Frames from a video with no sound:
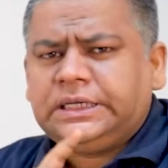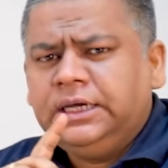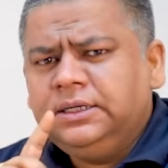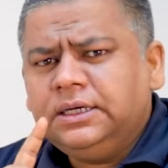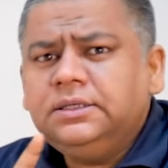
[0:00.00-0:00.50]

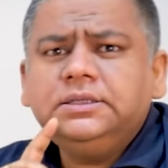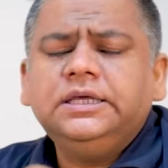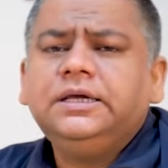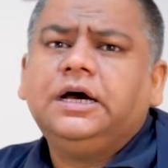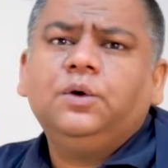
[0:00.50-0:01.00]
another
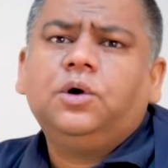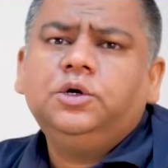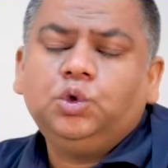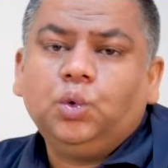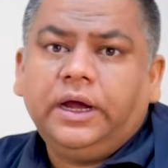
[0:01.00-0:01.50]
thing I
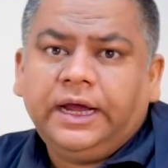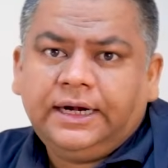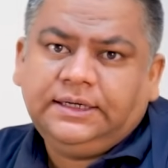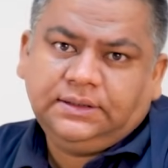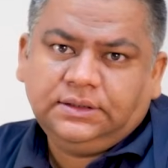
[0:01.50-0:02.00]
want to
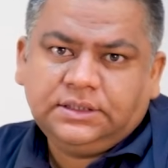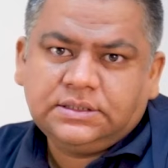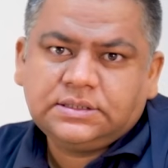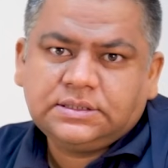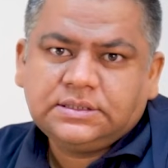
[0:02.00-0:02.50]
add in
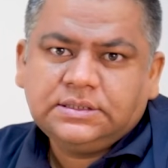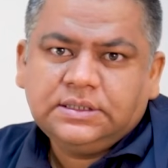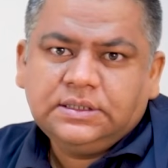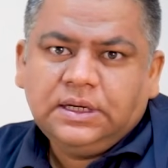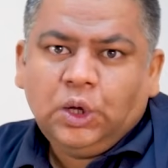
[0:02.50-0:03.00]
this,
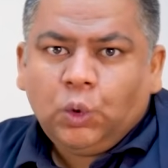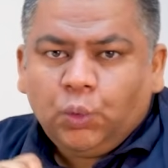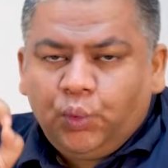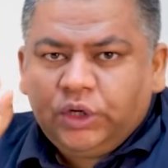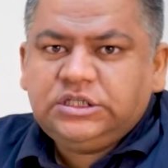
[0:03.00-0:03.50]

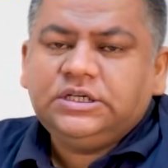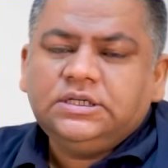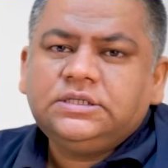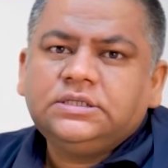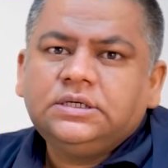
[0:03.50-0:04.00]
which
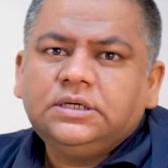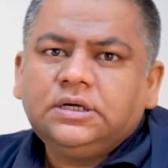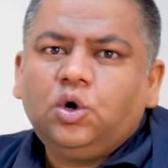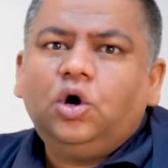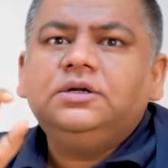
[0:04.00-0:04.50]
is
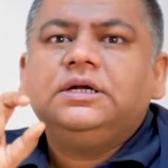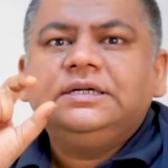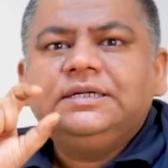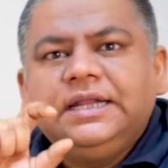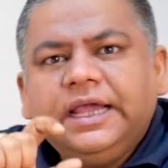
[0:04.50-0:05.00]
called
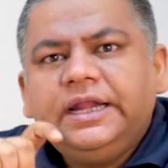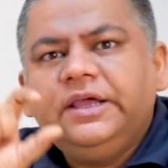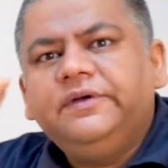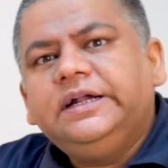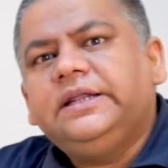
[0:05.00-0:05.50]

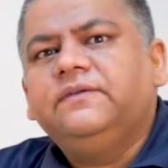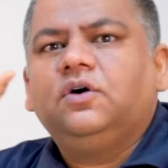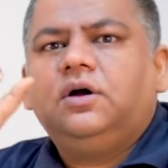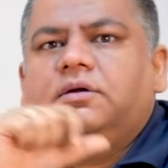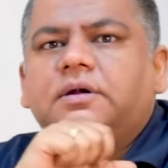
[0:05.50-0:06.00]
derivative
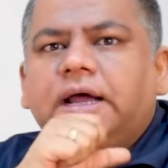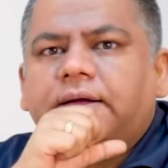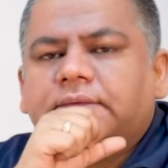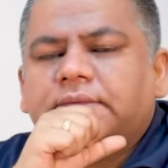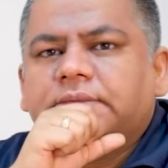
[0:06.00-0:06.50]

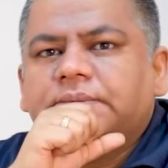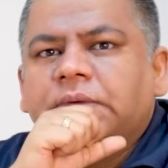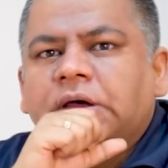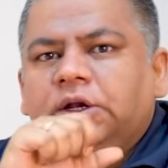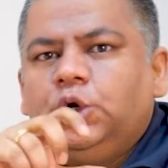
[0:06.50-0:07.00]
contract.
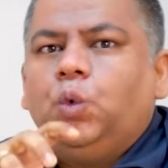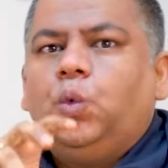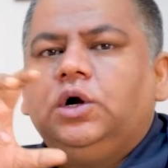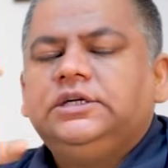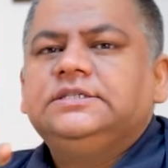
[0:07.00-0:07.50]
Now,
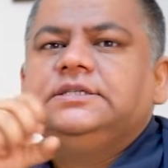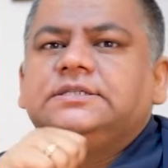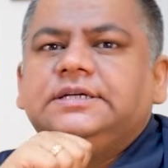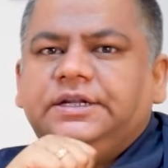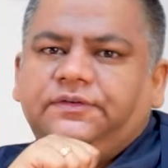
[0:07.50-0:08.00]
what is
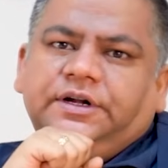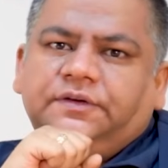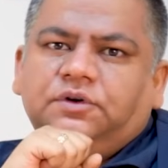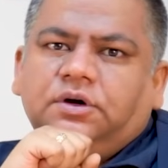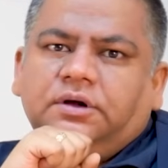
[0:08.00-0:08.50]
this
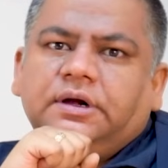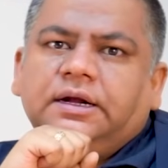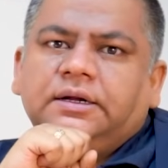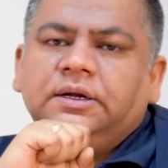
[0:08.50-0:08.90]
derivative contract?